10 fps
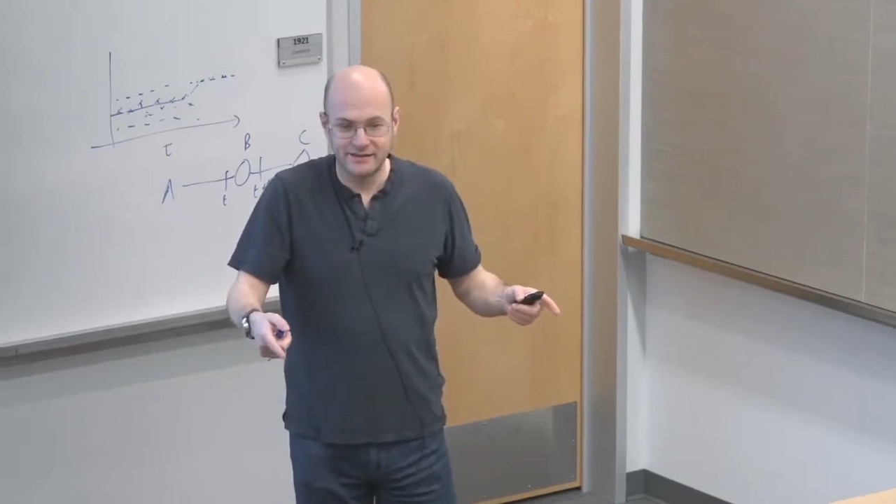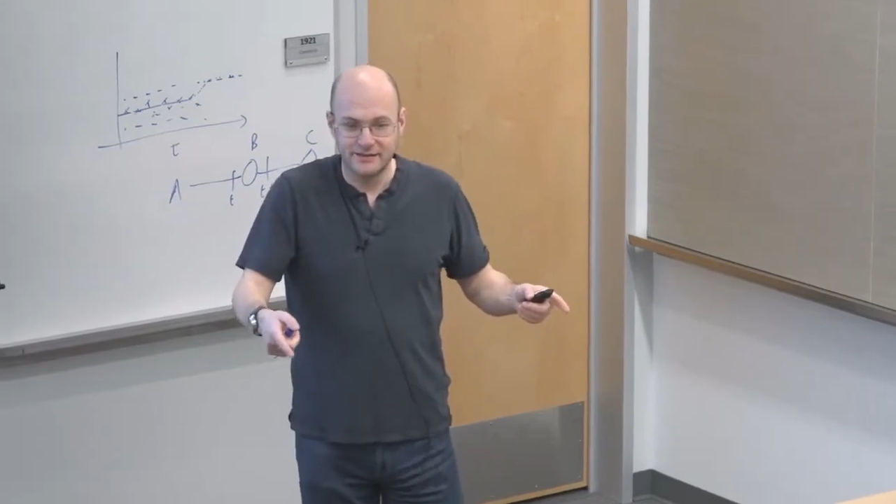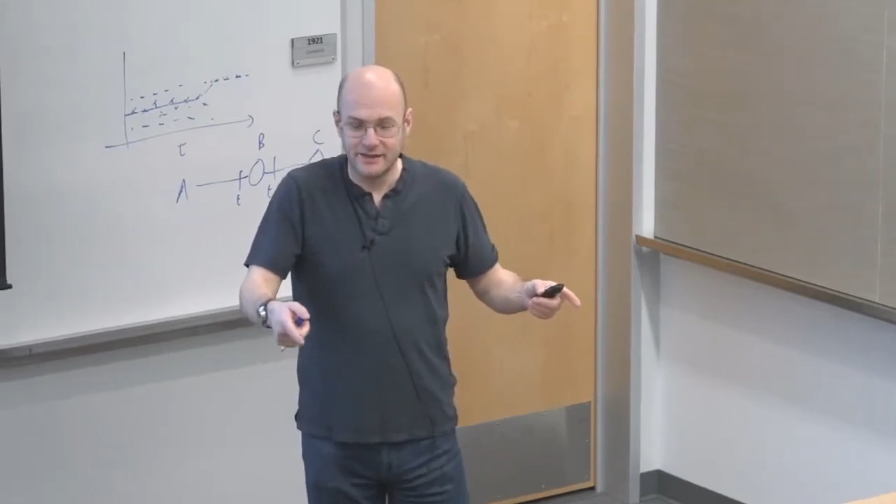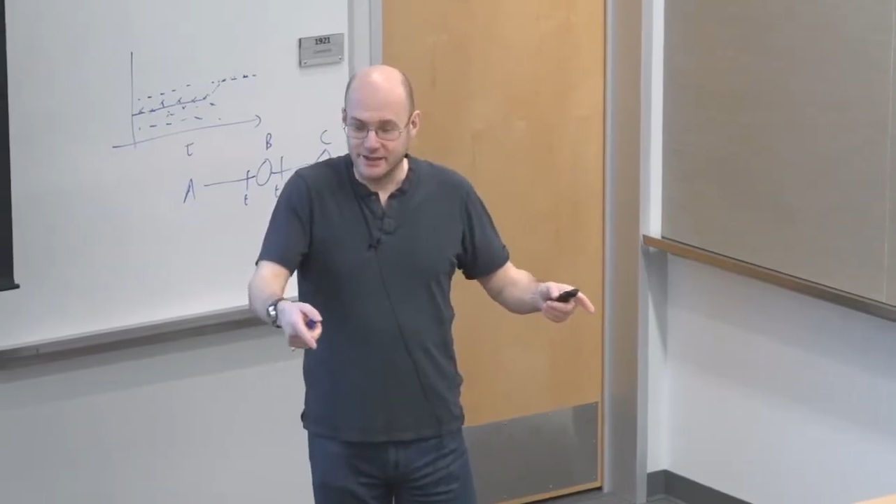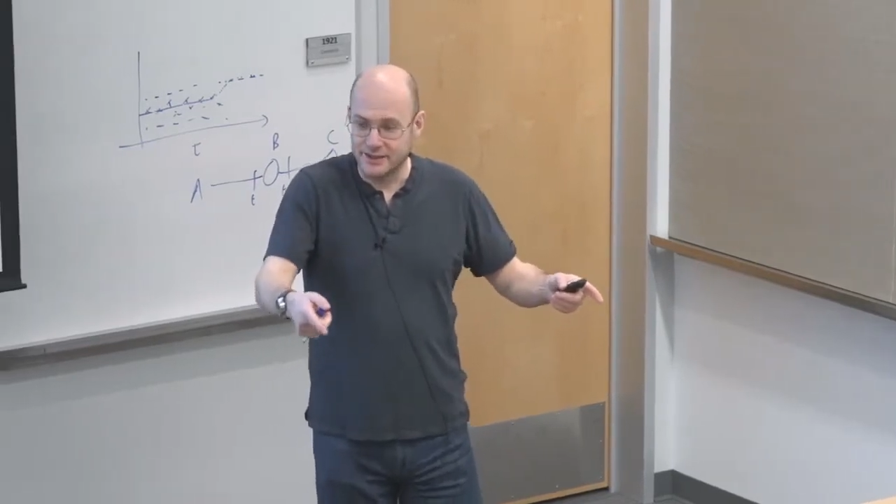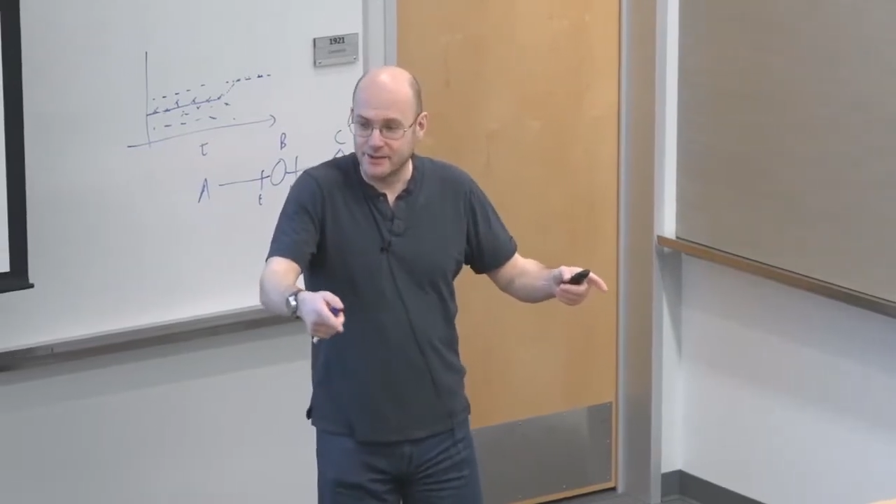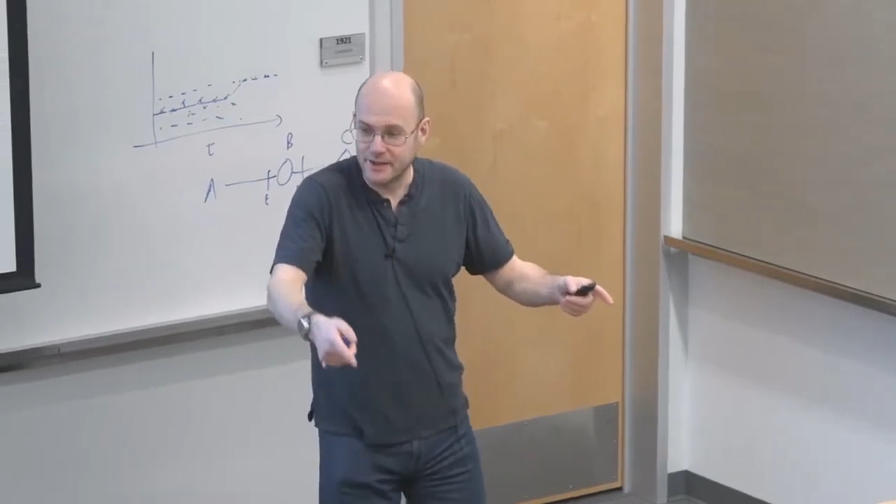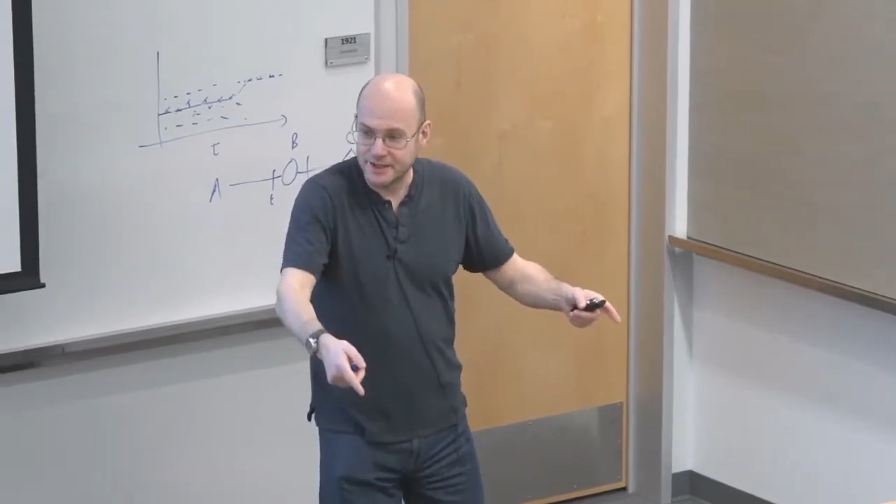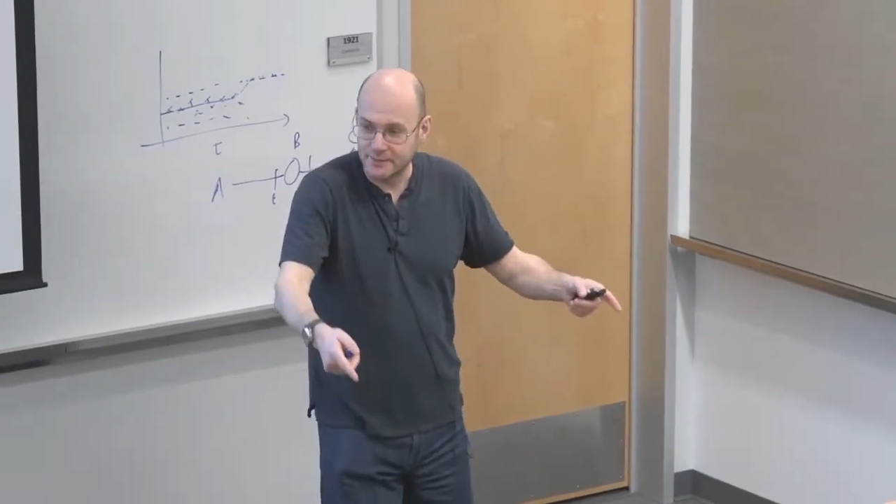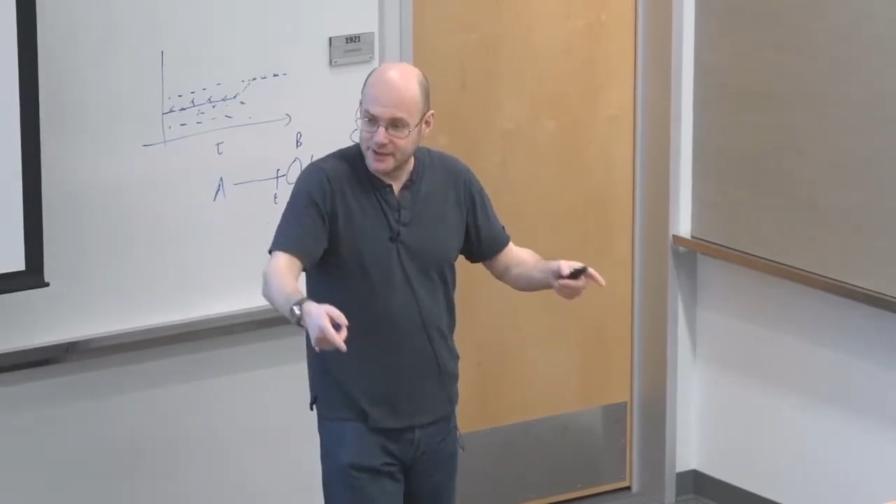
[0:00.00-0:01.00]
into
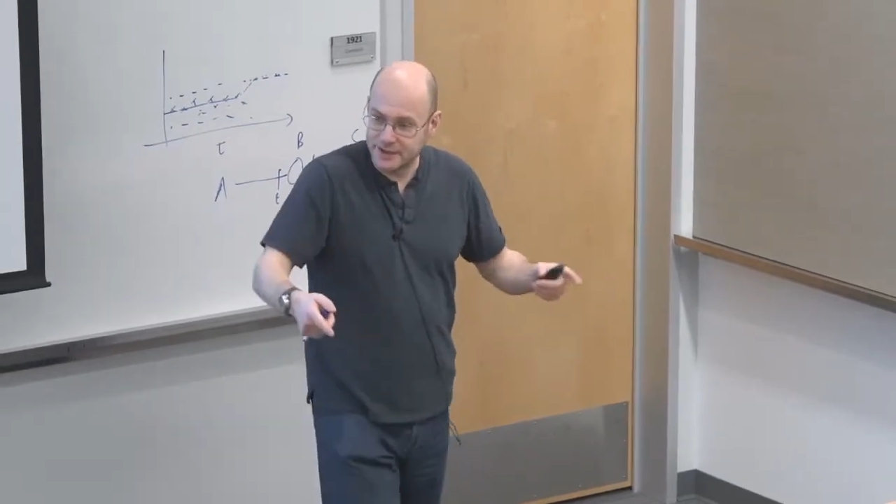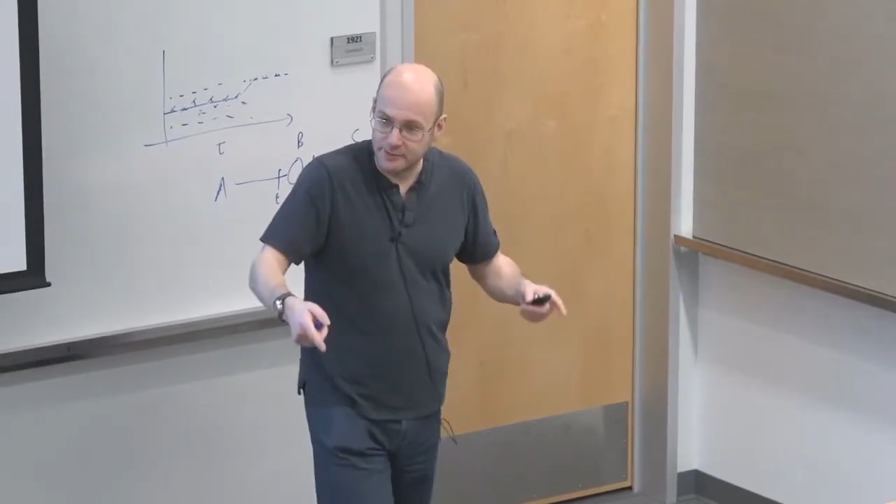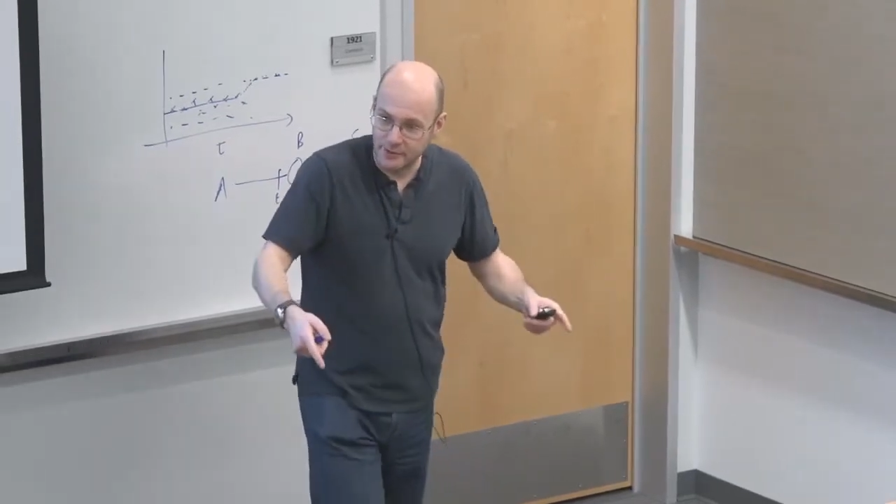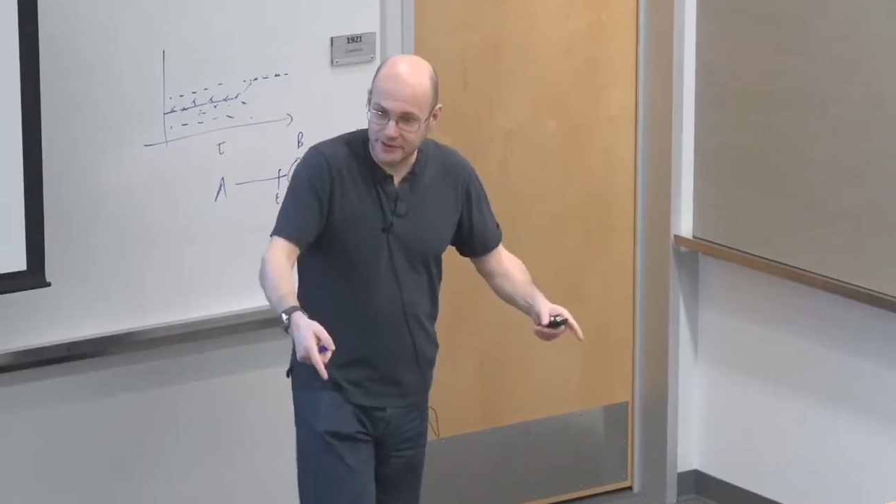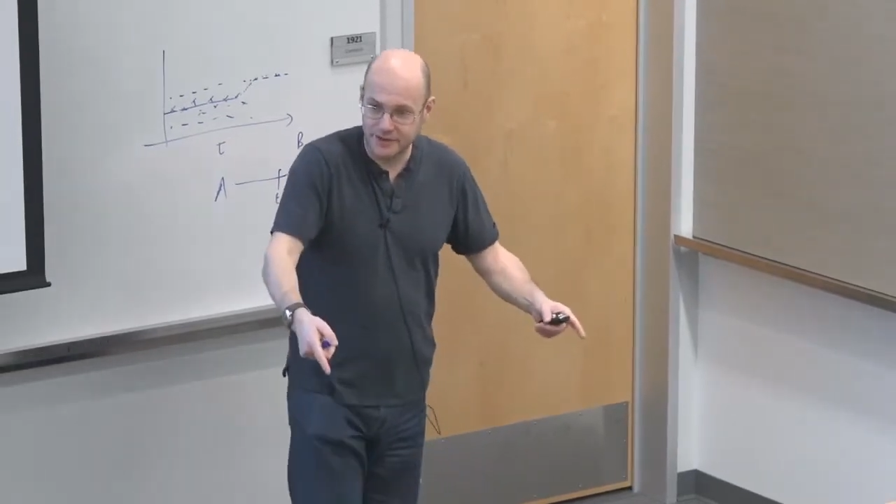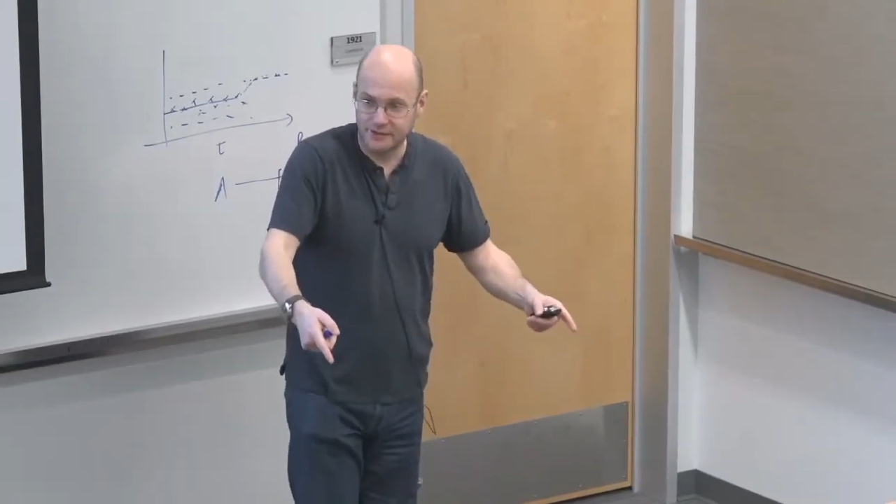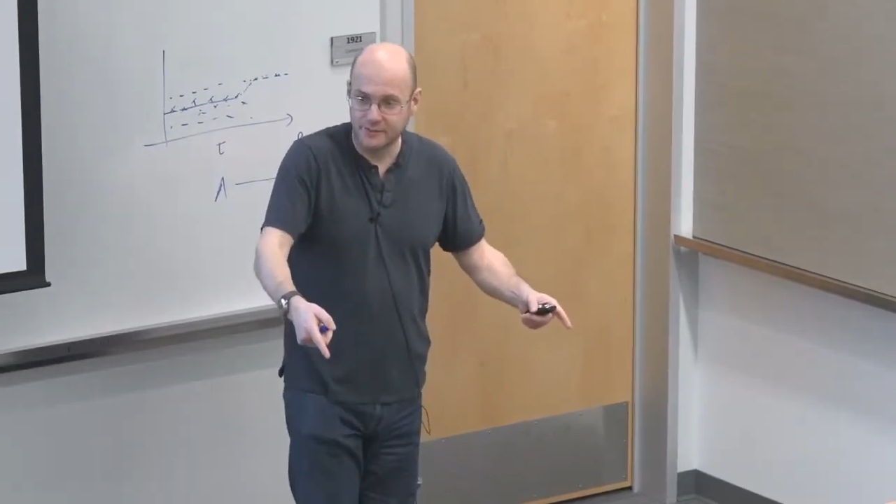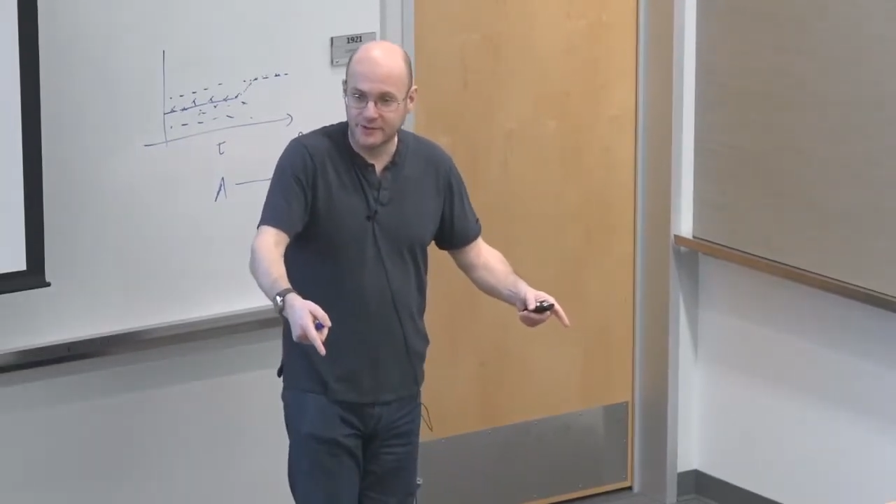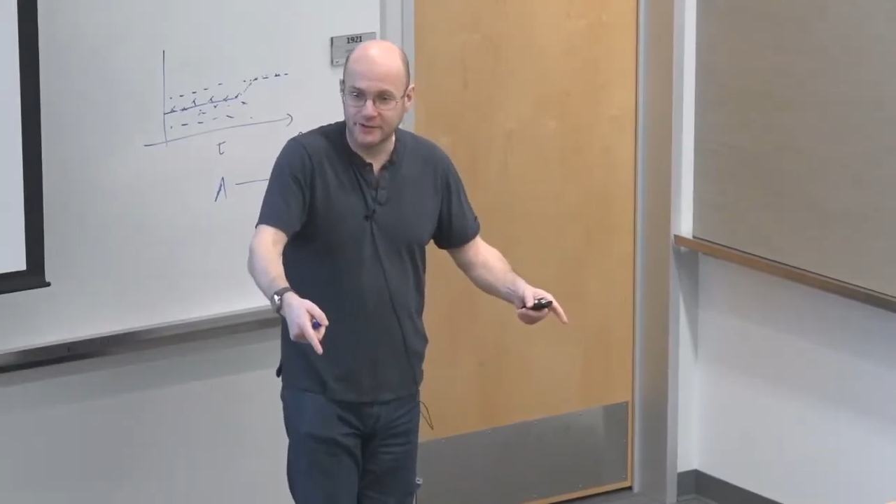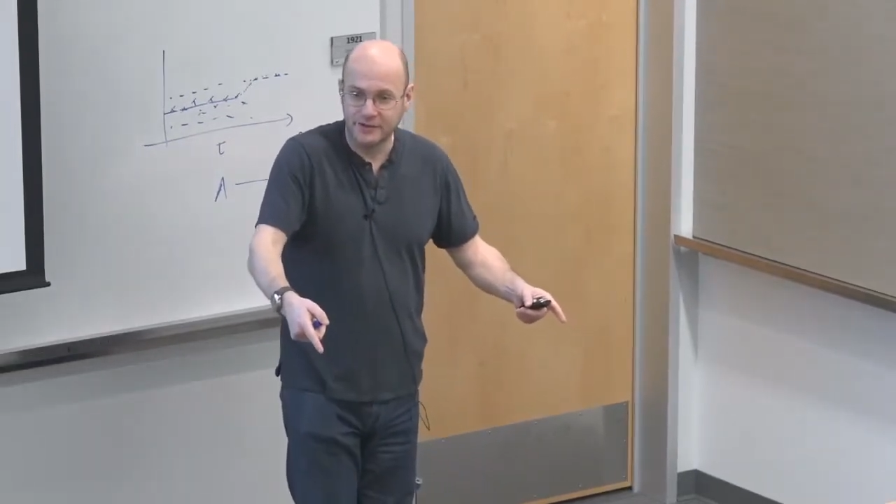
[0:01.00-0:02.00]
estimating a
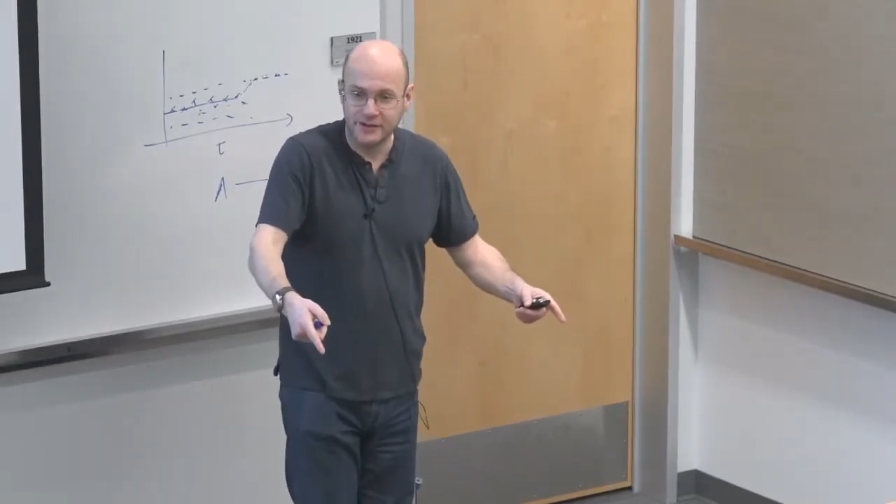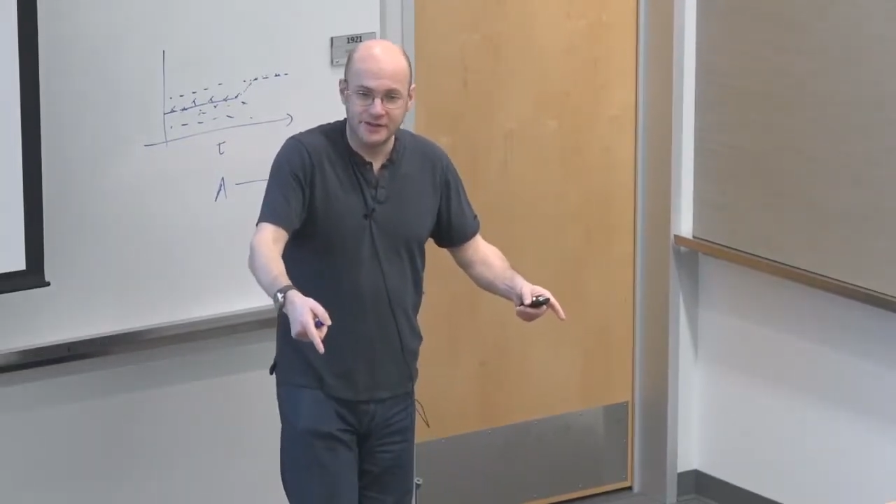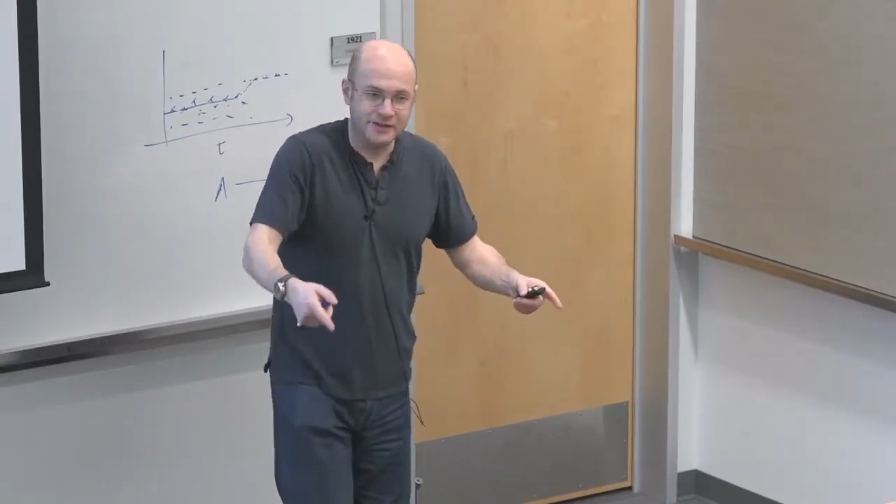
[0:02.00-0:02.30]
multinomial. The